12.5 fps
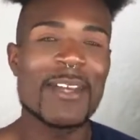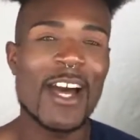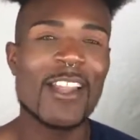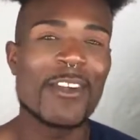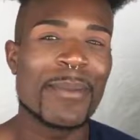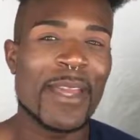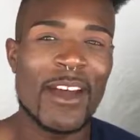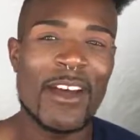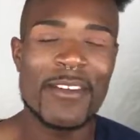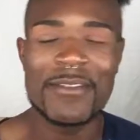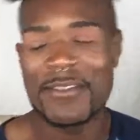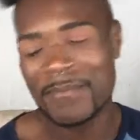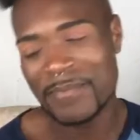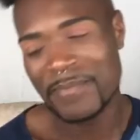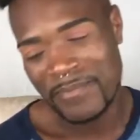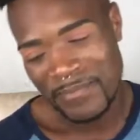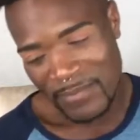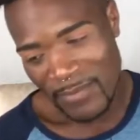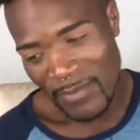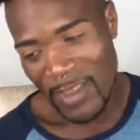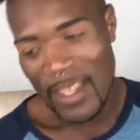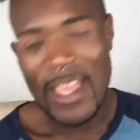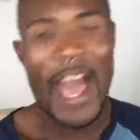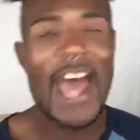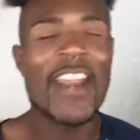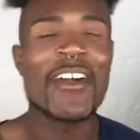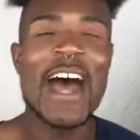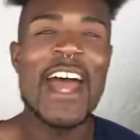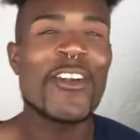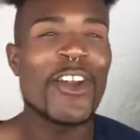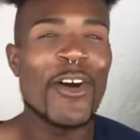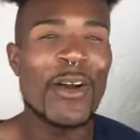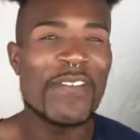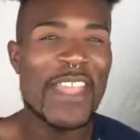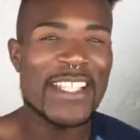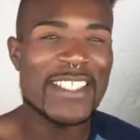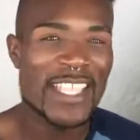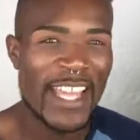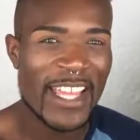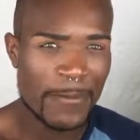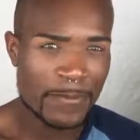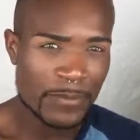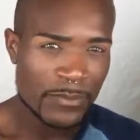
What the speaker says: color payoff. I don't know if that's like